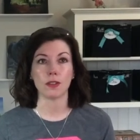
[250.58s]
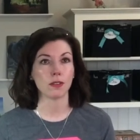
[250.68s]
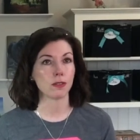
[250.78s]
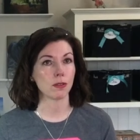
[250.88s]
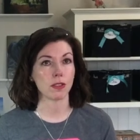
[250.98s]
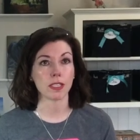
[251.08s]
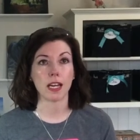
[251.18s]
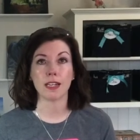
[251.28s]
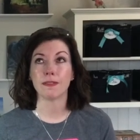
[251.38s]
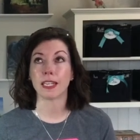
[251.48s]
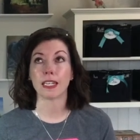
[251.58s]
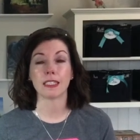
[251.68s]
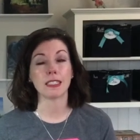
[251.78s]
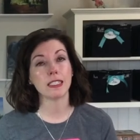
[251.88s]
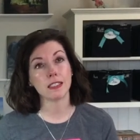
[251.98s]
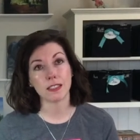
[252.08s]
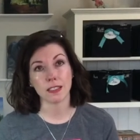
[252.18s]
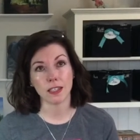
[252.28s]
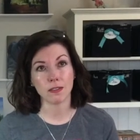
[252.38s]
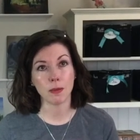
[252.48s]
all sorts. I've got a
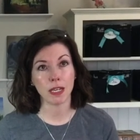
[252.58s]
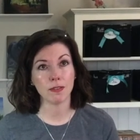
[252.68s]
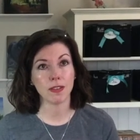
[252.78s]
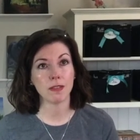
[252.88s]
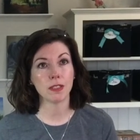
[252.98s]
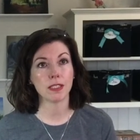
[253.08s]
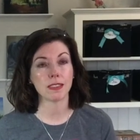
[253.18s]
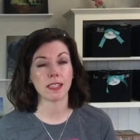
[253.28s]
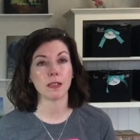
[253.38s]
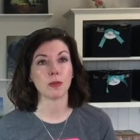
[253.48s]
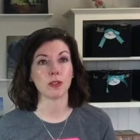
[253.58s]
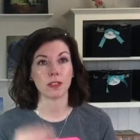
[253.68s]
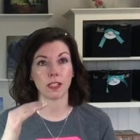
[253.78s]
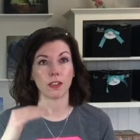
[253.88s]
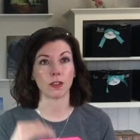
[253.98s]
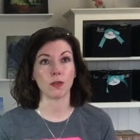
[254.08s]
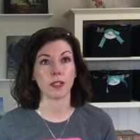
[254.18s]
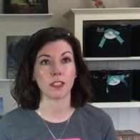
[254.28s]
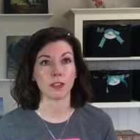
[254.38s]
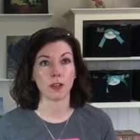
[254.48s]
list of about 5 or 6 animals that are
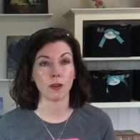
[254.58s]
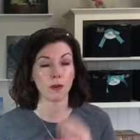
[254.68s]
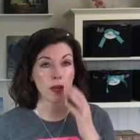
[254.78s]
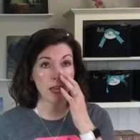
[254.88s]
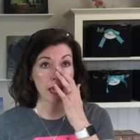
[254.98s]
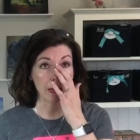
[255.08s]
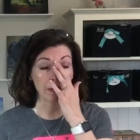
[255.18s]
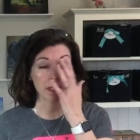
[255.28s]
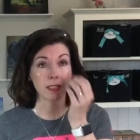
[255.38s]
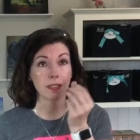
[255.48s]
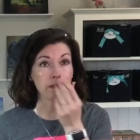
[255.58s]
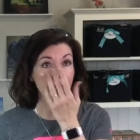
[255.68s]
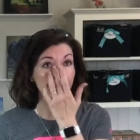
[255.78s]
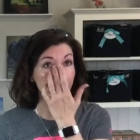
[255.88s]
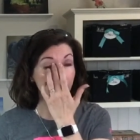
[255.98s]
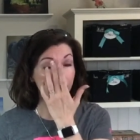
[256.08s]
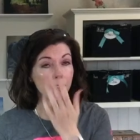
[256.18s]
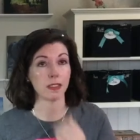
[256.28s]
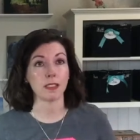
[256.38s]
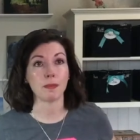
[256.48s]
going to go and receive
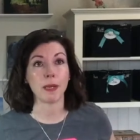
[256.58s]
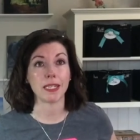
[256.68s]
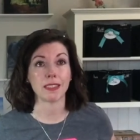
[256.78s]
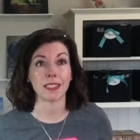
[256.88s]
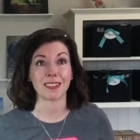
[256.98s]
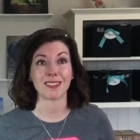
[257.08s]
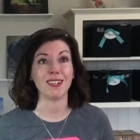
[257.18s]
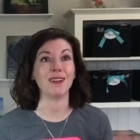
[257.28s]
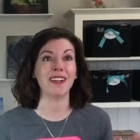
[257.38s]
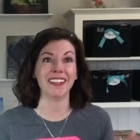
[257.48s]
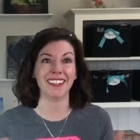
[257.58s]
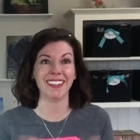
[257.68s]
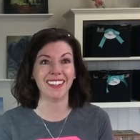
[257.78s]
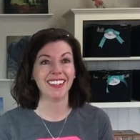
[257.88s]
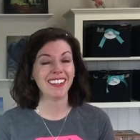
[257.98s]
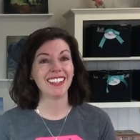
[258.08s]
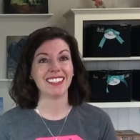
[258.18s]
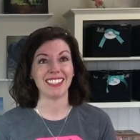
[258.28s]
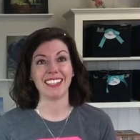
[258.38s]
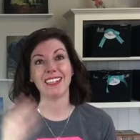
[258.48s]
these paintings. So
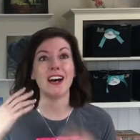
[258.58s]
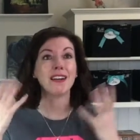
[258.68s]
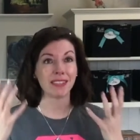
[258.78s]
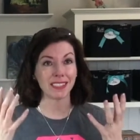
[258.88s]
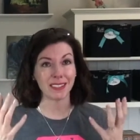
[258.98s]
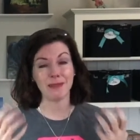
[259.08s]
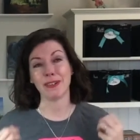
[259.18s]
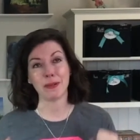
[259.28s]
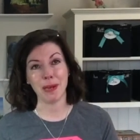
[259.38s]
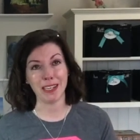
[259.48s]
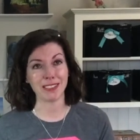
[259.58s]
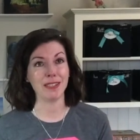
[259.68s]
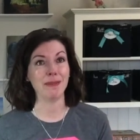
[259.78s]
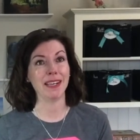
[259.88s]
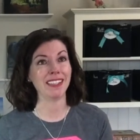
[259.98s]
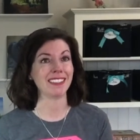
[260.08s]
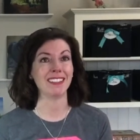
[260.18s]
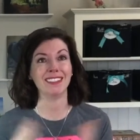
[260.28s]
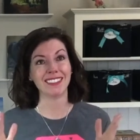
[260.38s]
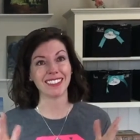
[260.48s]
yeah, obviously I'm very passionate about it.
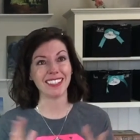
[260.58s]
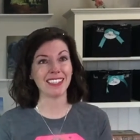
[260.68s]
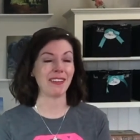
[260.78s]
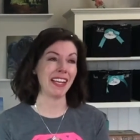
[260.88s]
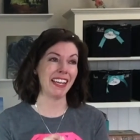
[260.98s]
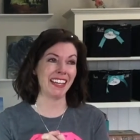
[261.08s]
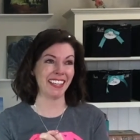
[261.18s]
So anyway,